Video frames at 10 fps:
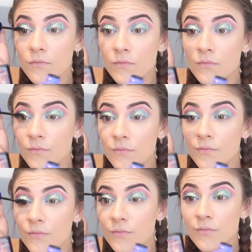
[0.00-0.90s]

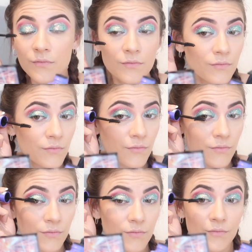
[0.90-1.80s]

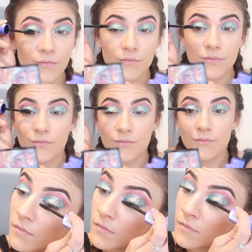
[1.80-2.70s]

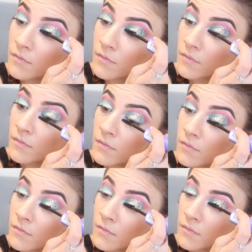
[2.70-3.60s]

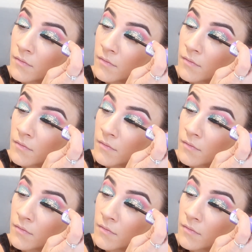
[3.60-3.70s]
(silence)